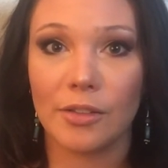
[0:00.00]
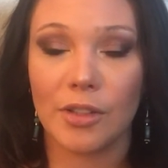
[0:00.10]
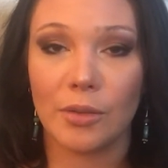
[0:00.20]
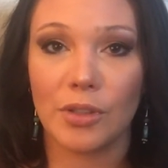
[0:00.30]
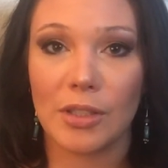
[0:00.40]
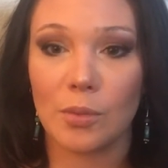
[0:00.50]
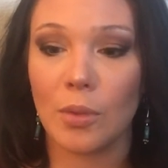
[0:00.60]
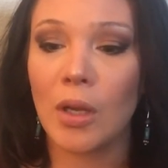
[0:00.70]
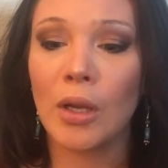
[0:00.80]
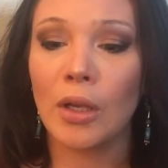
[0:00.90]
So just,
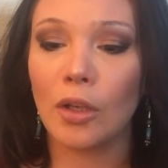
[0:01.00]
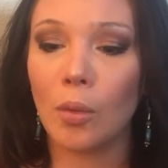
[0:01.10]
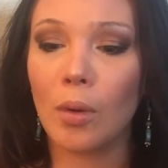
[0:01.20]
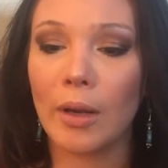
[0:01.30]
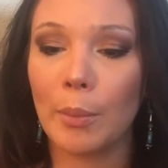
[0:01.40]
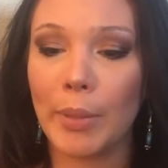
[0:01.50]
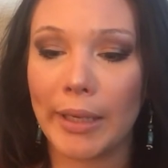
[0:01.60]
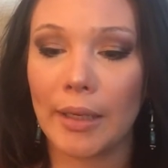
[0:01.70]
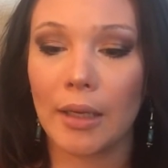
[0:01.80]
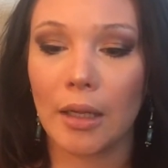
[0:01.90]
you'll want to
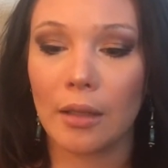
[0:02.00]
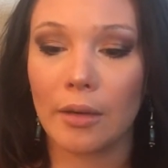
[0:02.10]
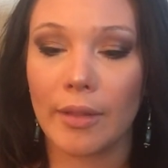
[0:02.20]
pick a color